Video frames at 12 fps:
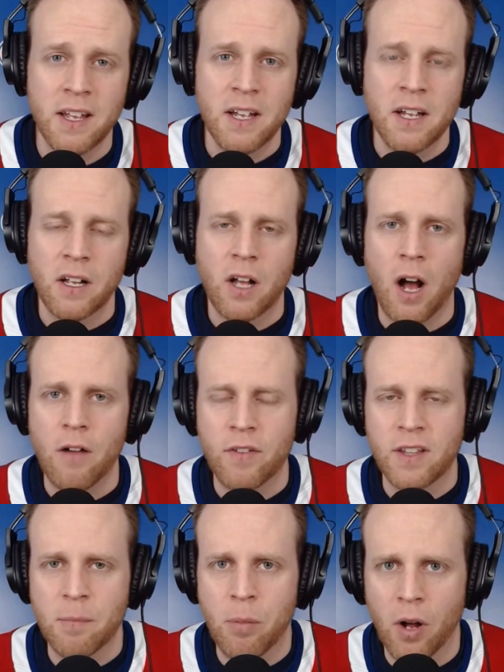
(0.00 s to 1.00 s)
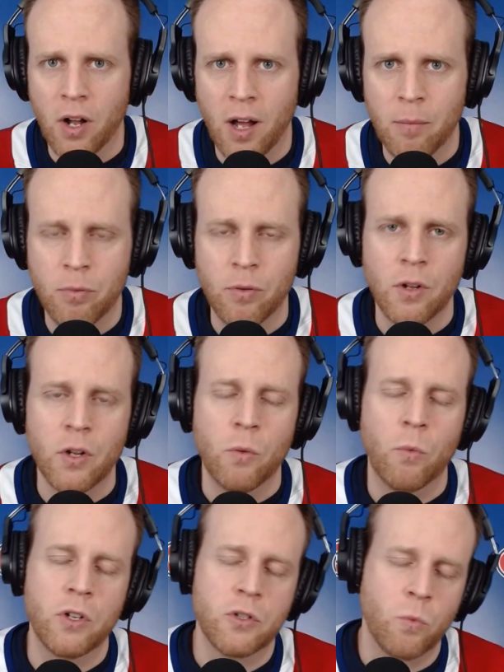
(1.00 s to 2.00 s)
coughing the puck up,
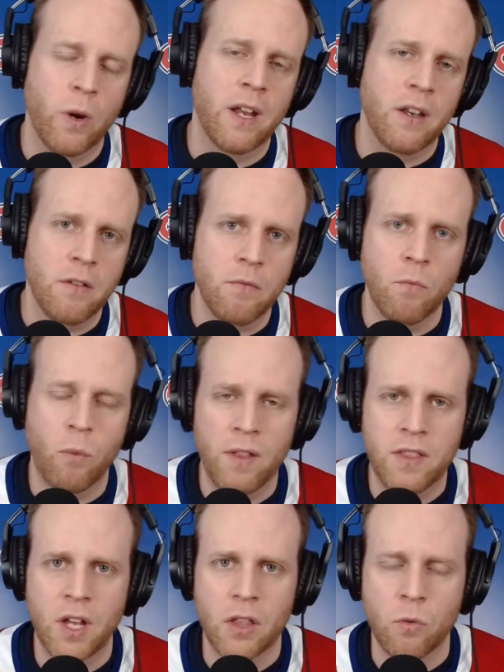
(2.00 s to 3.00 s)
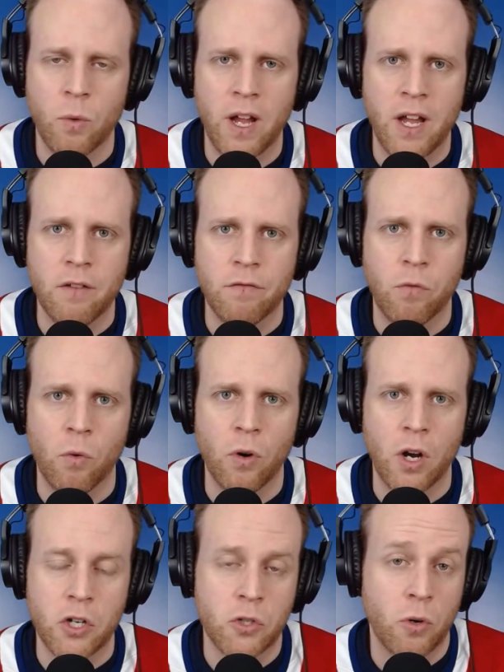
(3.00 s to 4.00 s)
which went the other way for
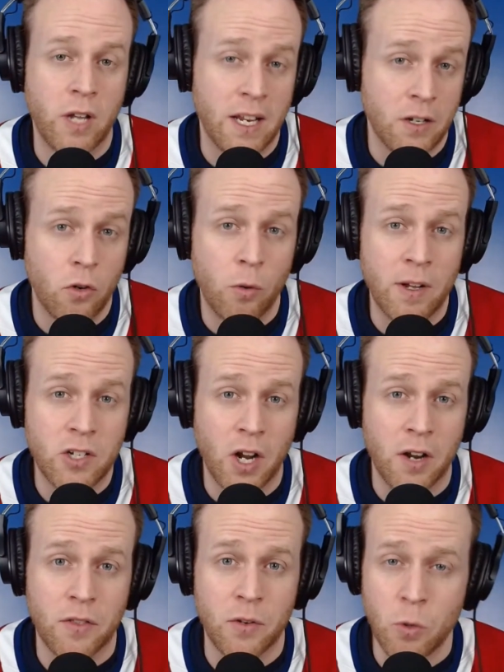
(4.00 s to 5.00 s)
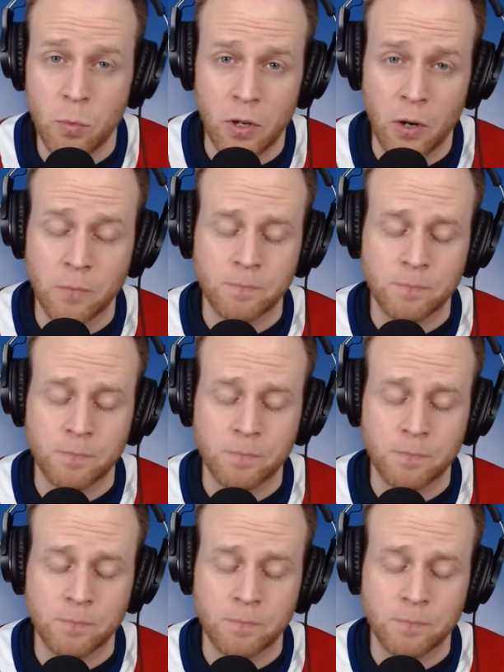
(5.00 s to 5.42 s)
a shorthanded goal by Jonathan Huberdeau.